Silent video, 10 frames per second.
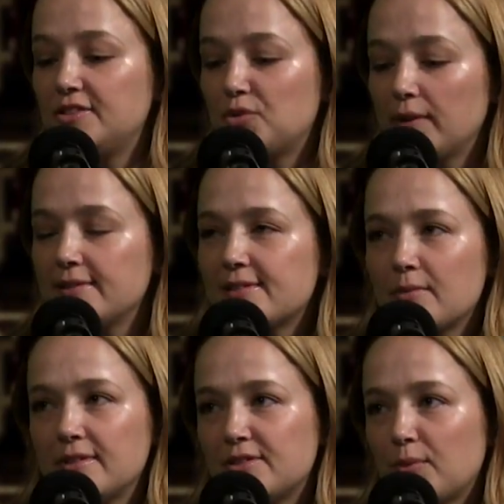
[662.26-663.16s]
join in some of
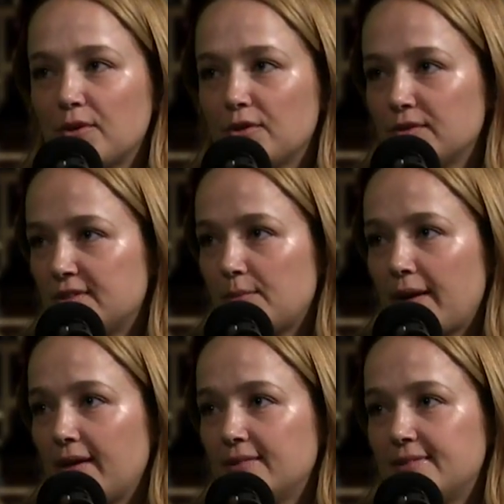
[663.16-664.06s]
these Twitter
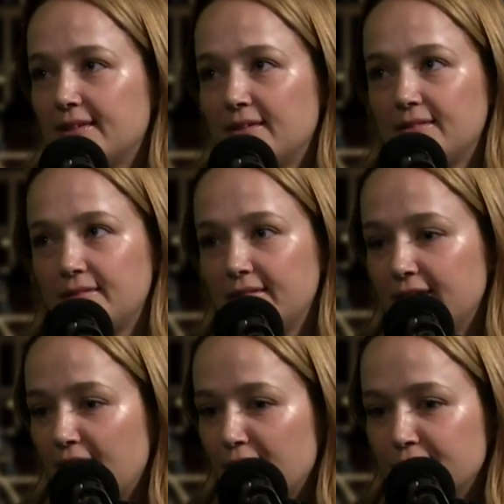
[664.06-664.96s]
debates and, you
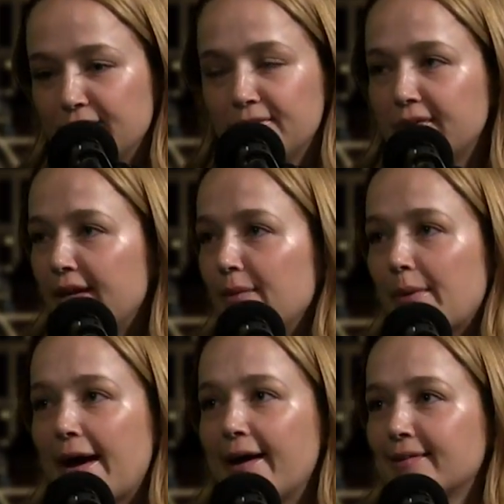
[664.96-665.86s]
know, hit
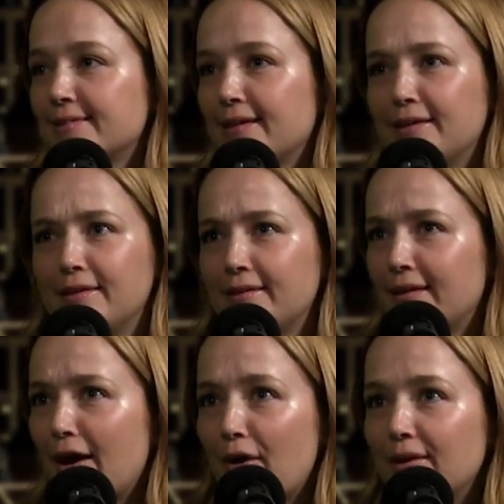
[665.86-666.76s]
back and say,
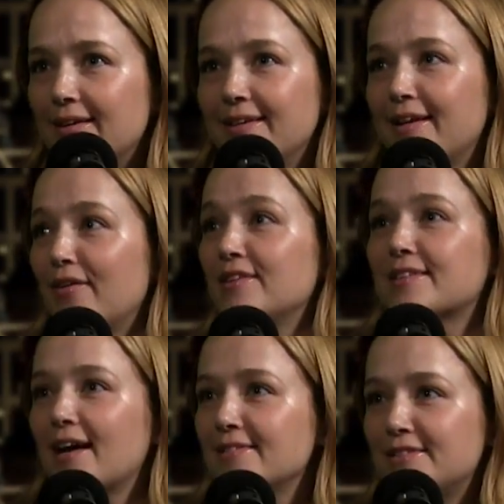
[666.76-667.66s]
no, you know, this
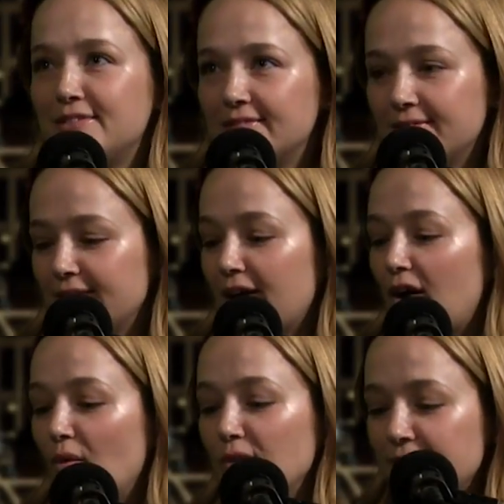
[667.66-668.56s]
guy's
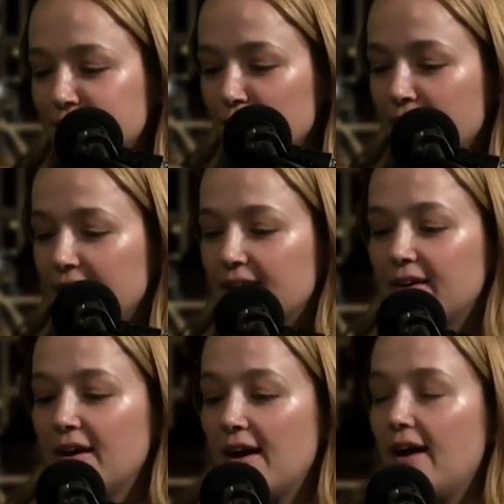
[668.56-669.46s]
only
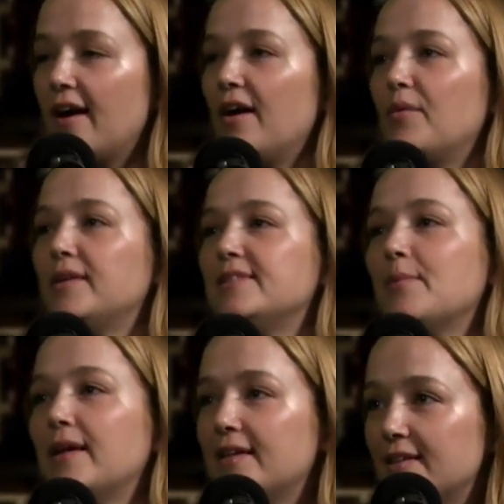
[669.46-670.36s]
doing uh, what he's
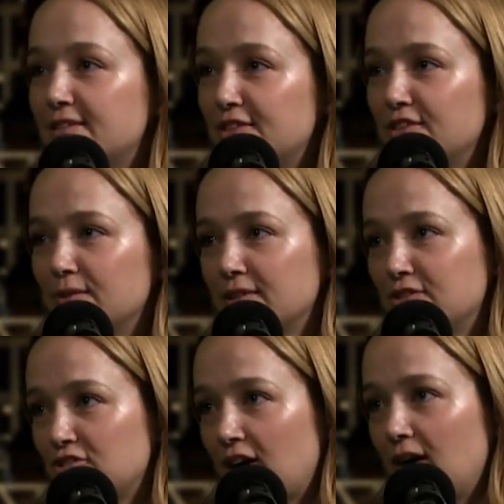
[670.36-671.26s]
mandated to do in his
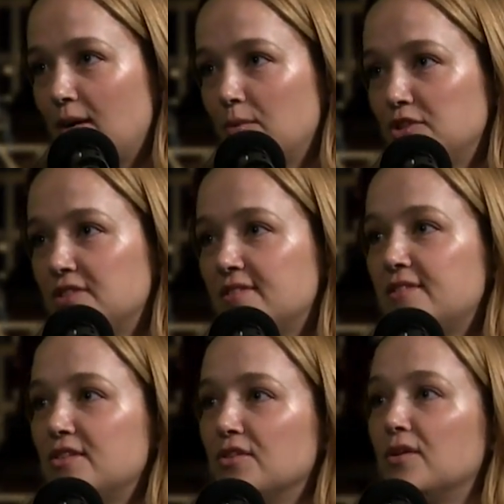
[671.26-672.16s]
job, which is
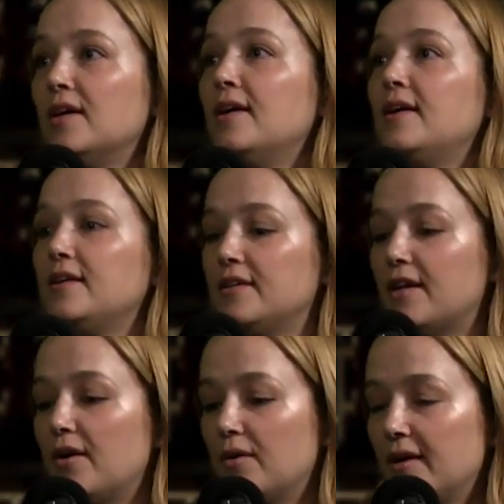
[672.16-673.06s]
to, you
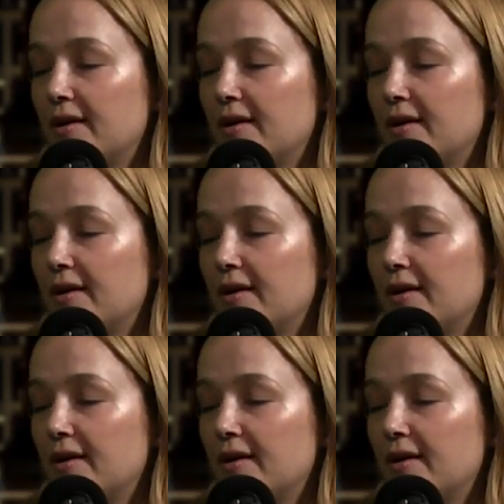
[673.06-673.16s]
know,